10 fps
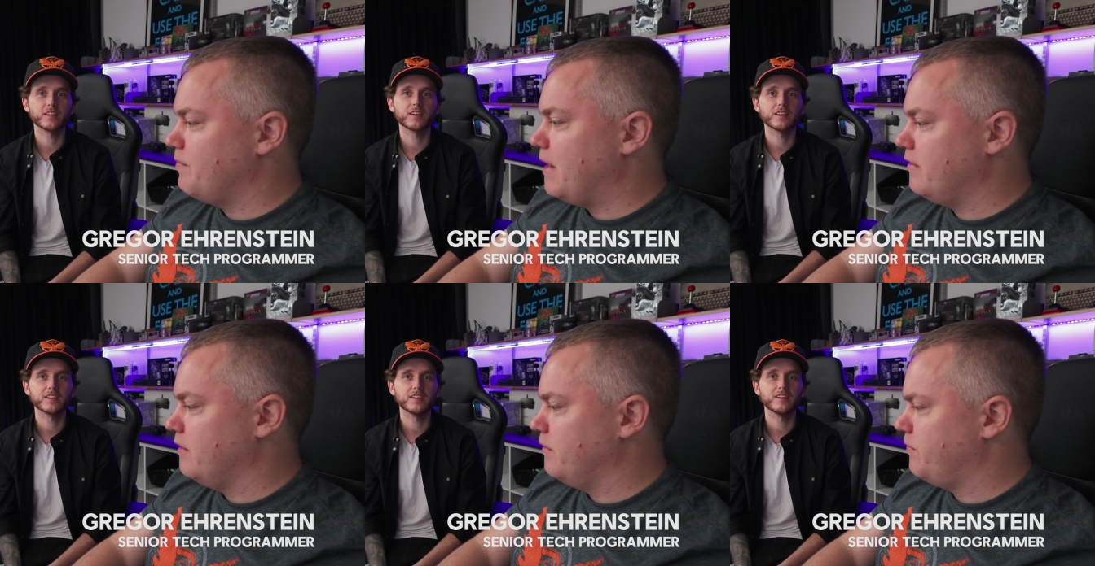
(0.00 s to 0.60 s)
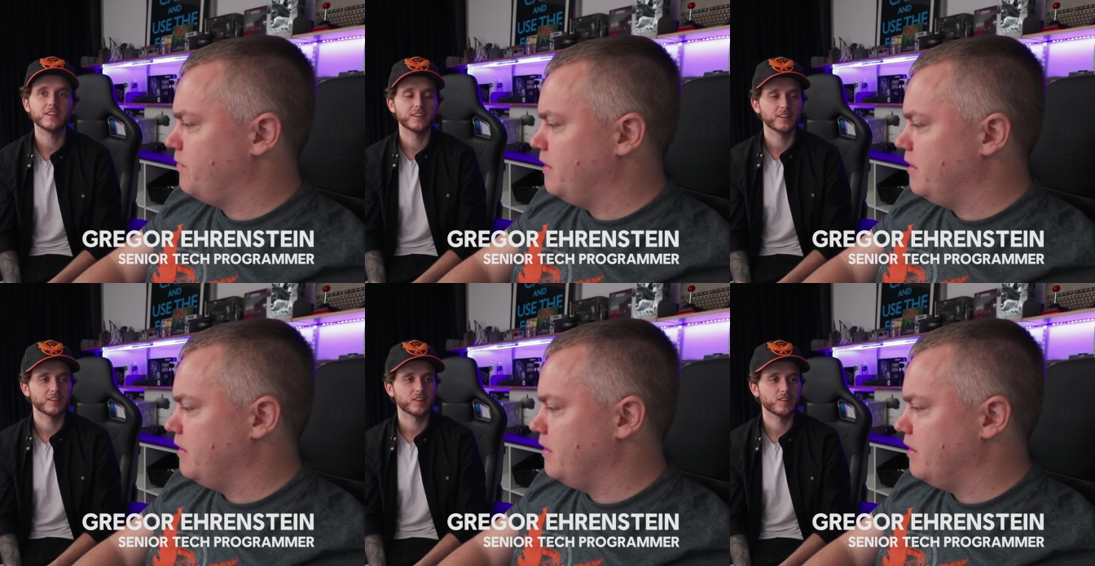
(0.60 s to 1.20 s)
Speaker 1: Massive
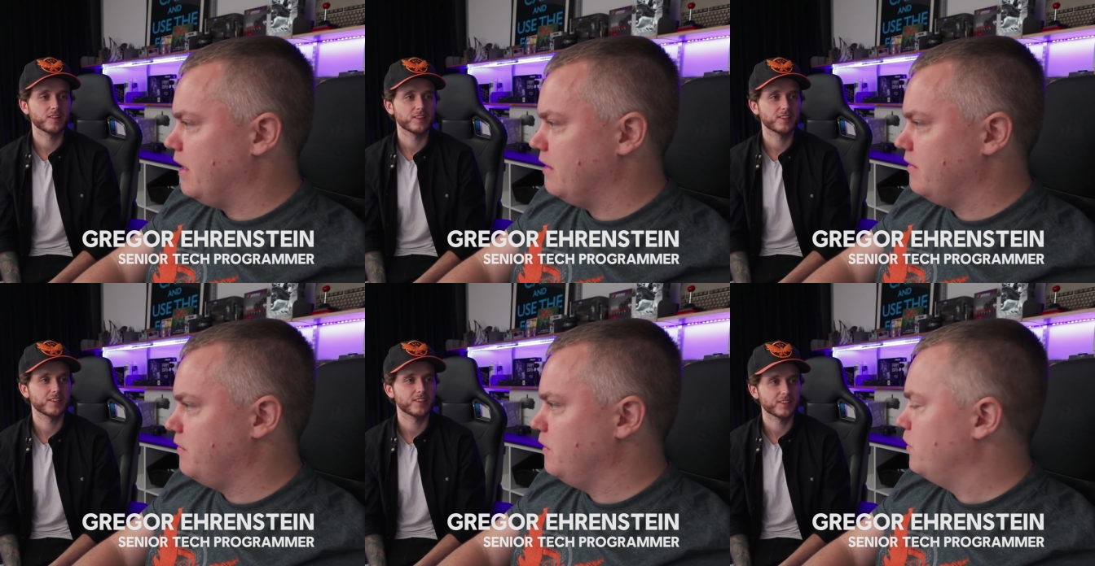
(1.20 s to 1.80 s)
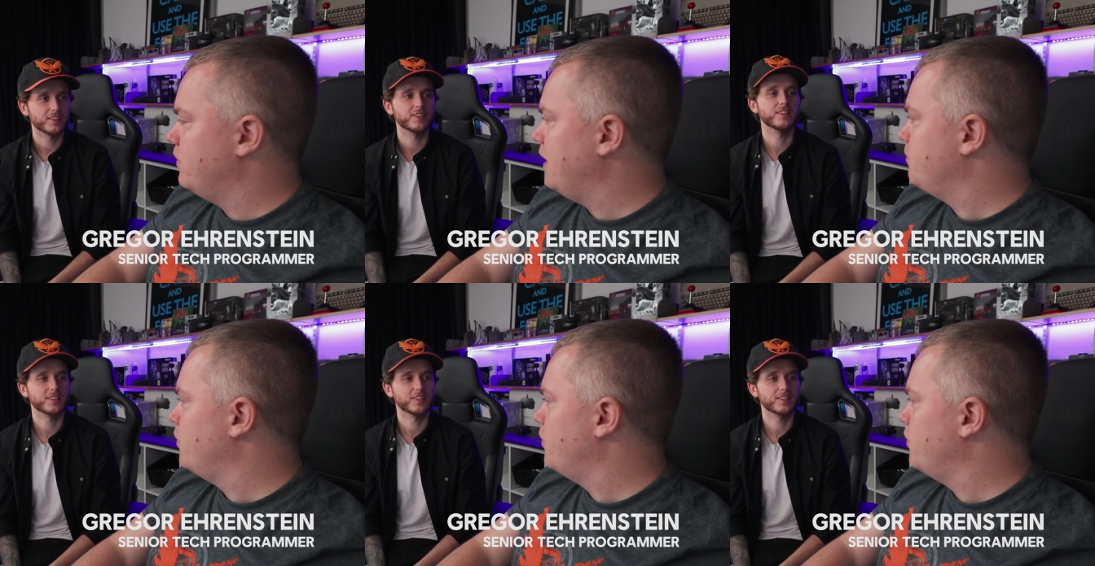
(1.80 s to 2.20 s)
uh, as a senior tech